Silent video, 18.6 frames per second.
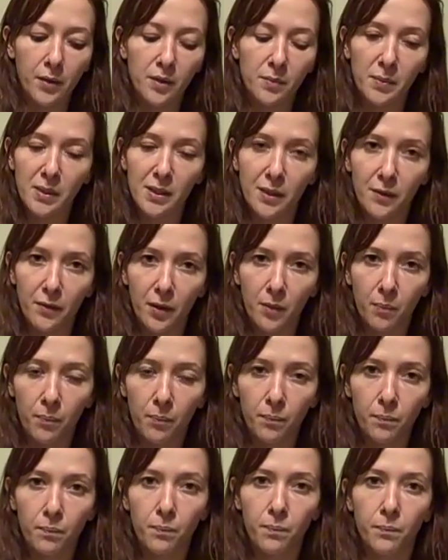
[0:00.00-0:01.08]
a specific
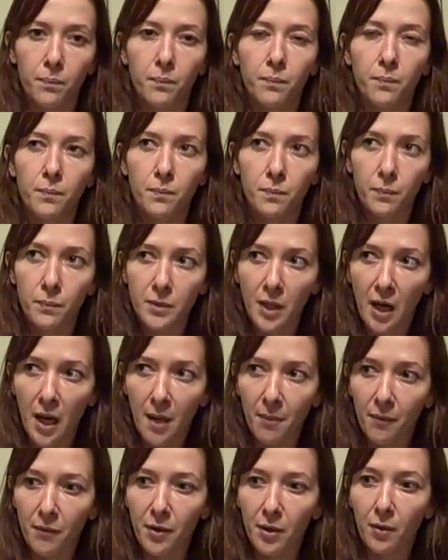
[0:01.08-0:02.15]

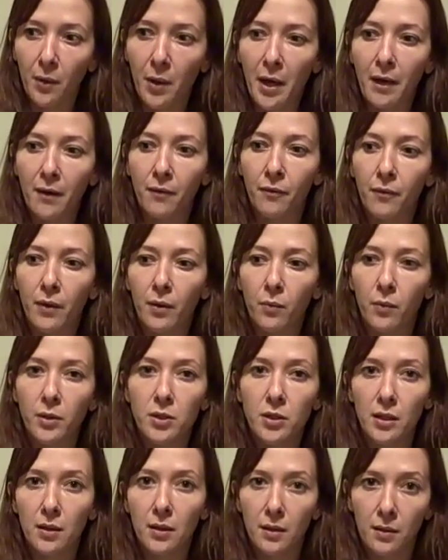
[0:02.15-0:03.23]
time of their life in which
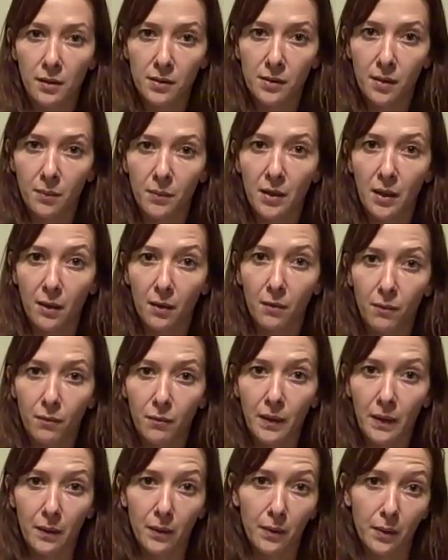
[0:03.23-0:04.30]
they needed something
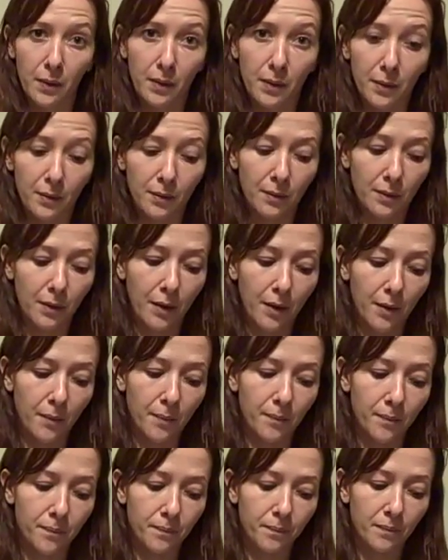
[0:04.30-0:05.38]
very
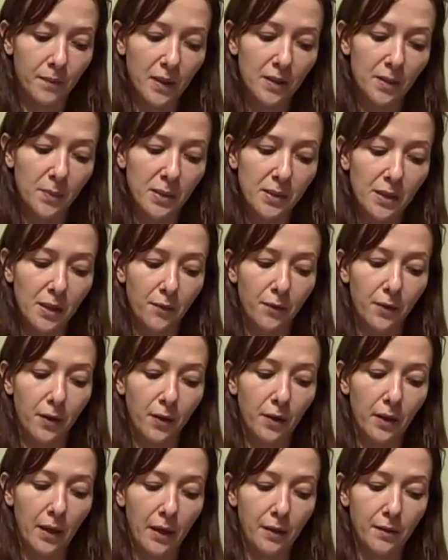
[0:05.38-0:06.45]

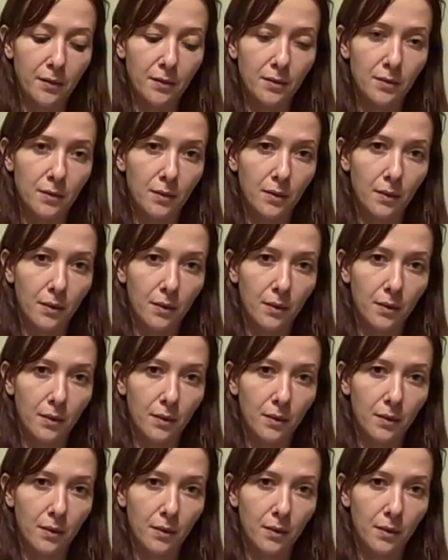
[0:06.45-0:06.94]
specific, and